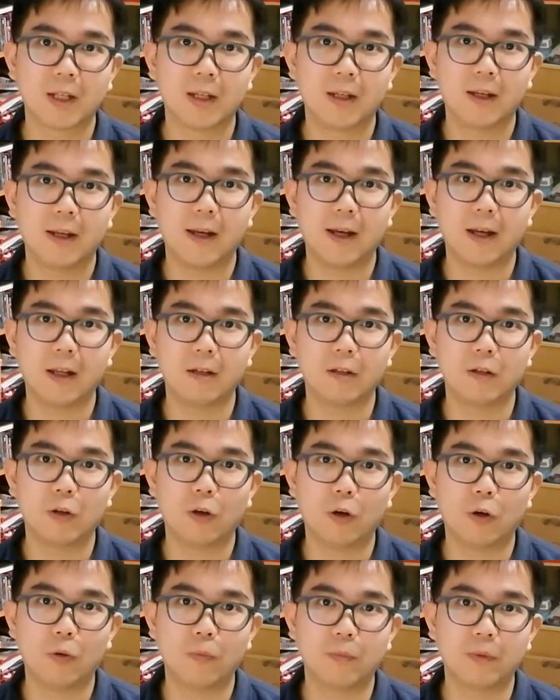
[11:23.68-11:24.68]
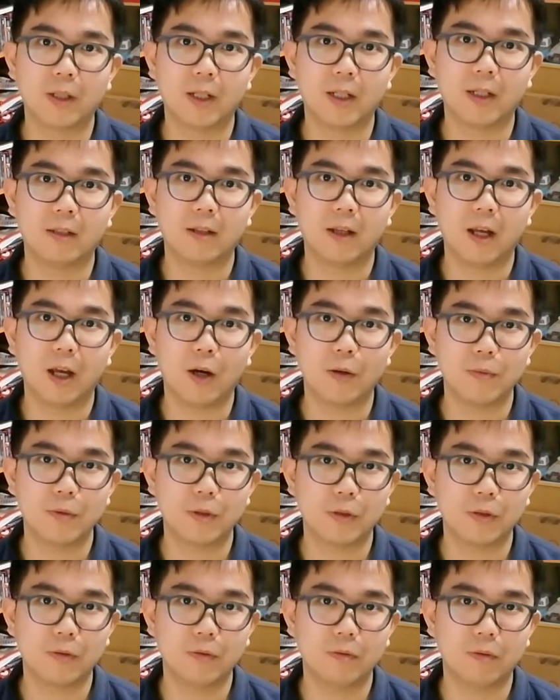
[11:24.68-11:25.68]
and hope it
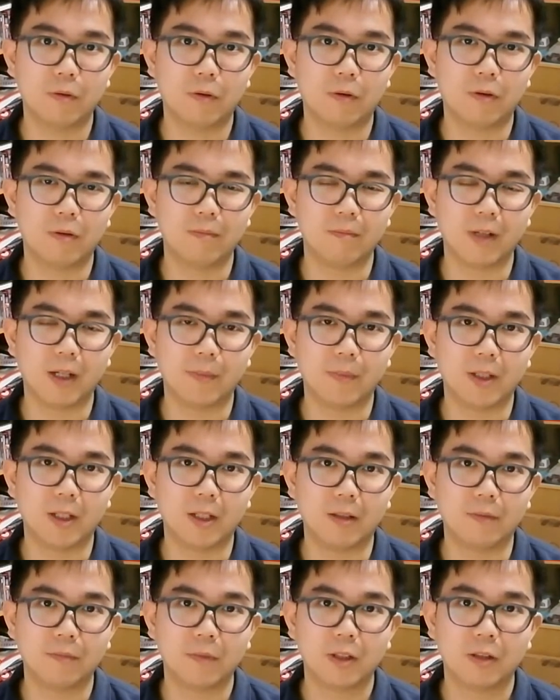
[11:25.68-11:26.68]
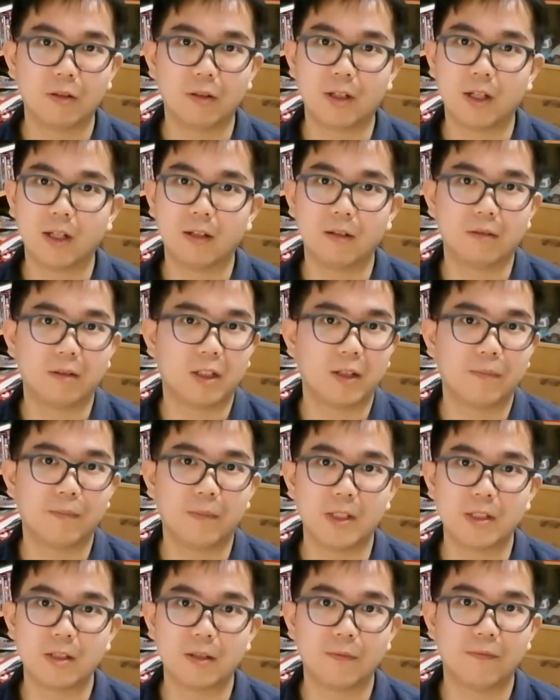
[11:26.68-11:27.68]
helps you, or maybe you can give
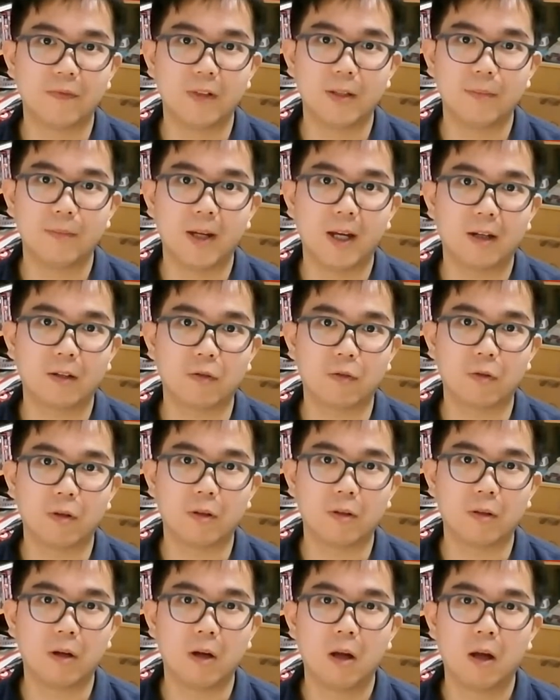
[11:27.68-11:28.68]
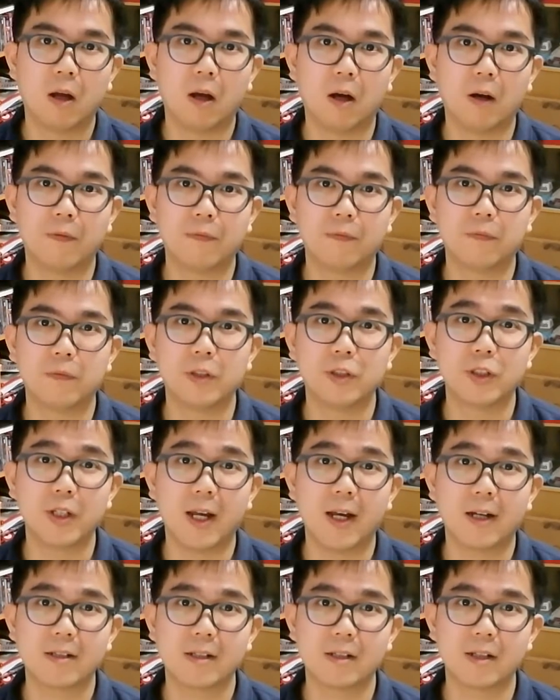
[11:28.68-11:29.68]
me some feedback or of which
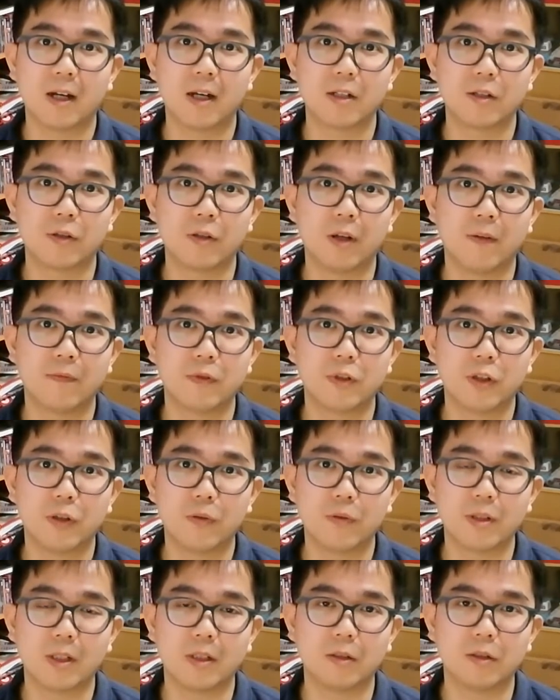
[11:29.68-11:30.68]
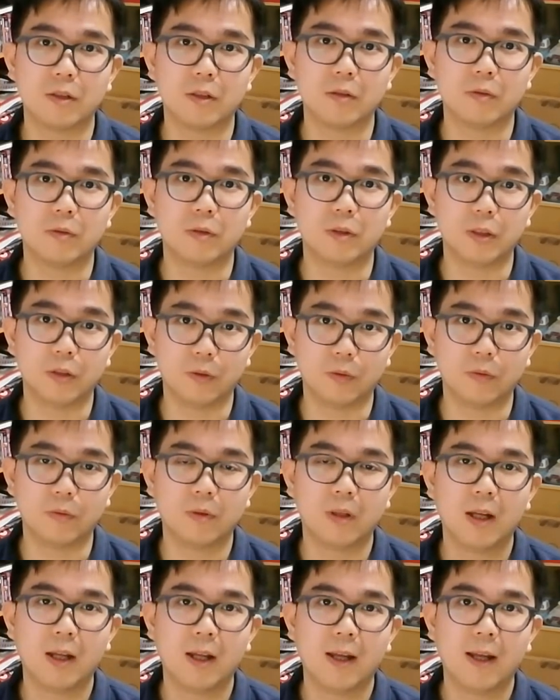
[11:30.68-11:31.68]
exercise you have chosen to do,
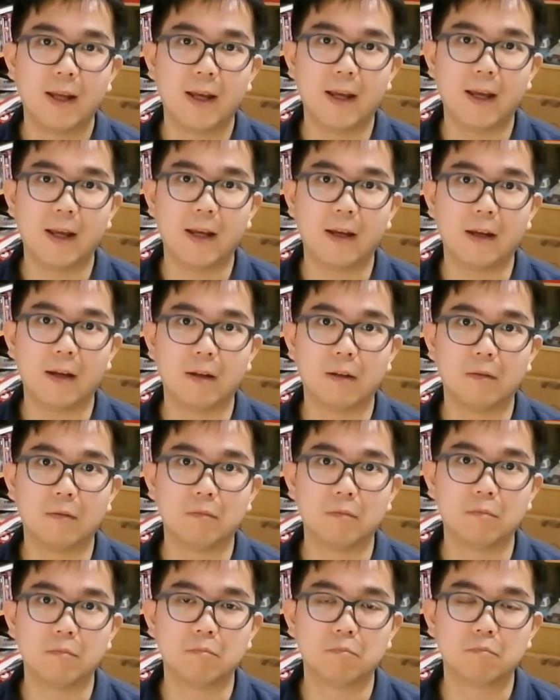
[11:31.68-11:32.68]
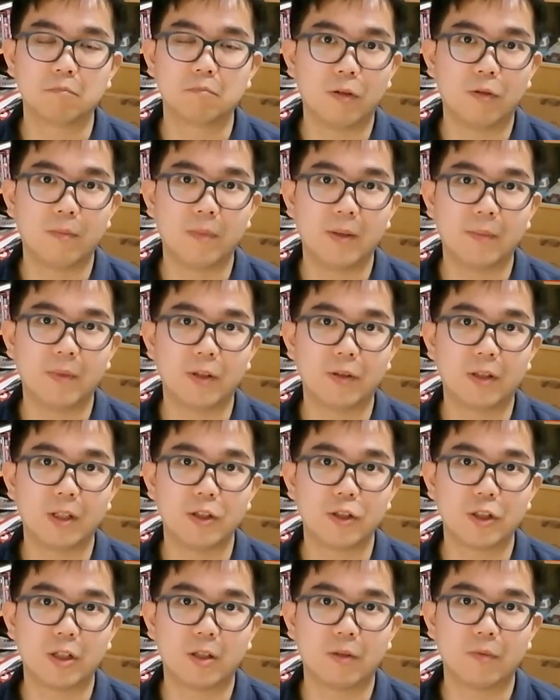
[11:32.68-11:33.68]
and maybe you can
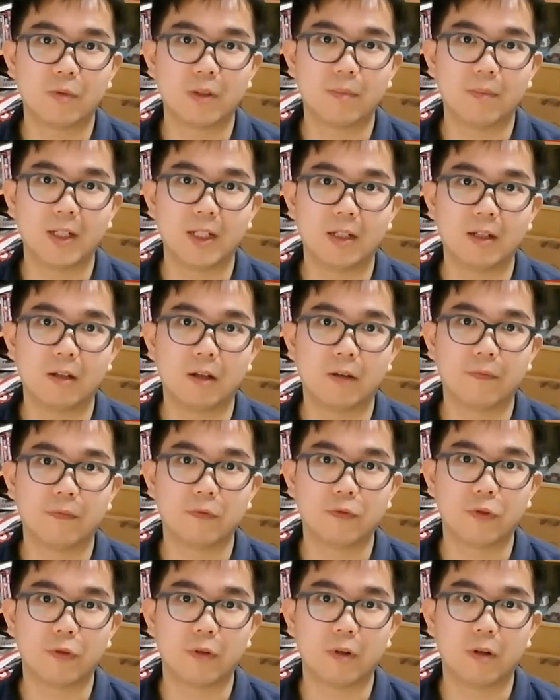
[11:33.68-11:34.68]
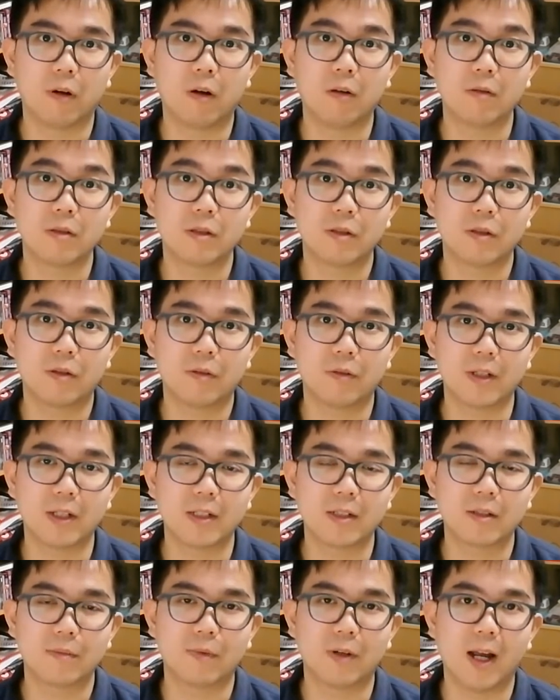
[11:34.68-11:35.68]
share with me of your own
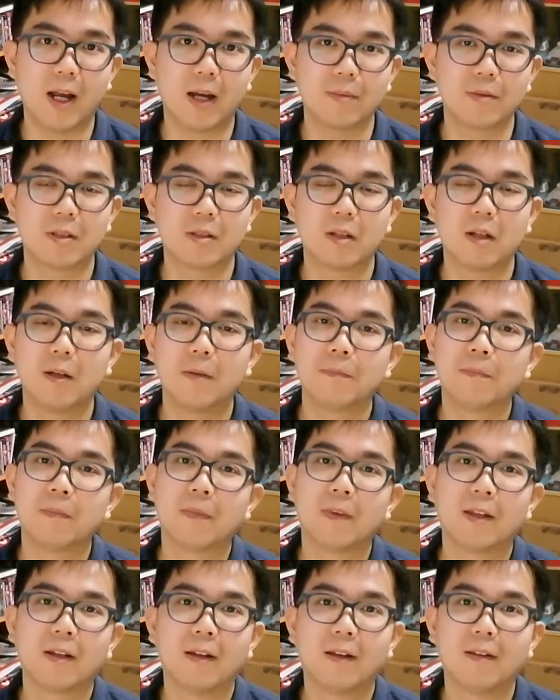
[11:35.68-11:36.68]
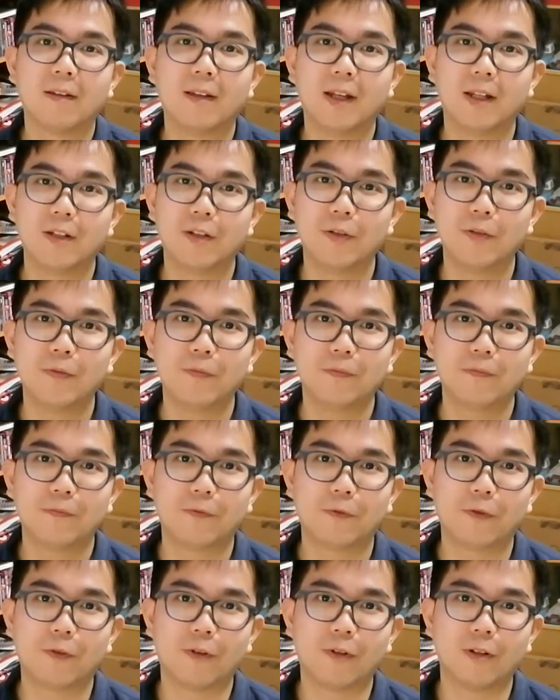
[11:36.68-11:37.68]
stories perhaps. Thank you
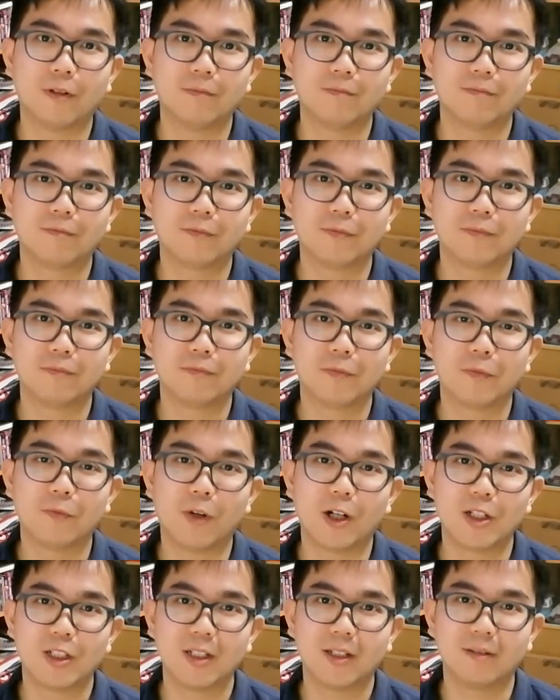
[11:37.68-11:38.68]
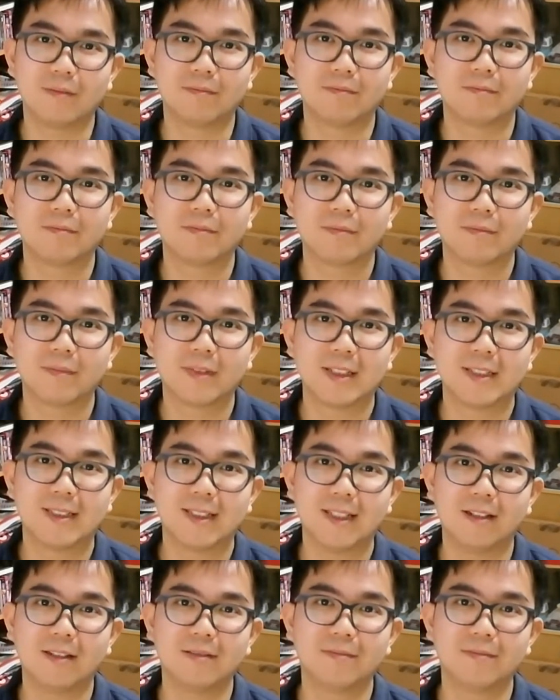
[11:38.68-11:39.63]
for watching. See ya.